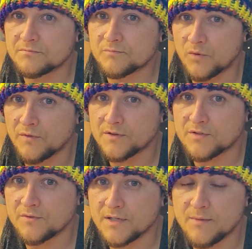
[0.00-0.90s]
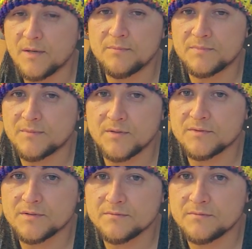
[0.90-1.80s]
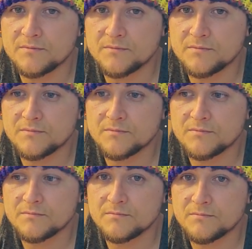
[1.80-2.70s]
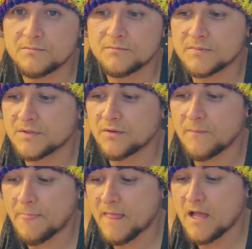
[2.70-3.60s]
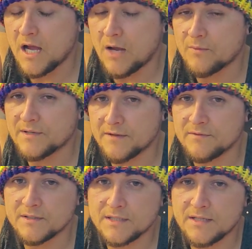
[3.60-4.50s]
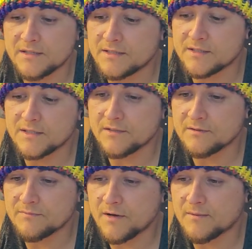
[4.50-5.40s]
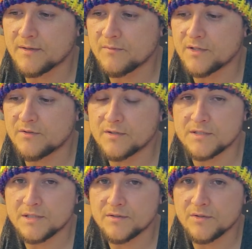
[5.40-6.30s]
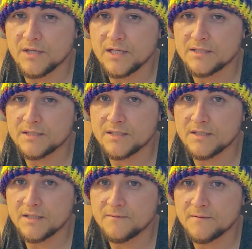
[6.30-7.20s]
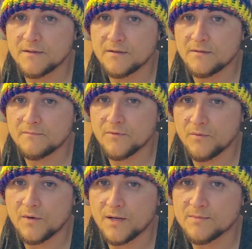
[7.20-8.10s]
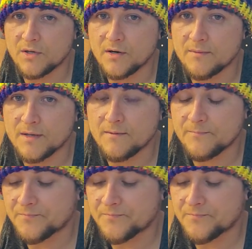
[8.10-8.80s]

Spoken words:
were the 2 that come up the most. So I would definitely say that this Leo is probably what you consider your legacy for the one I'm talking about.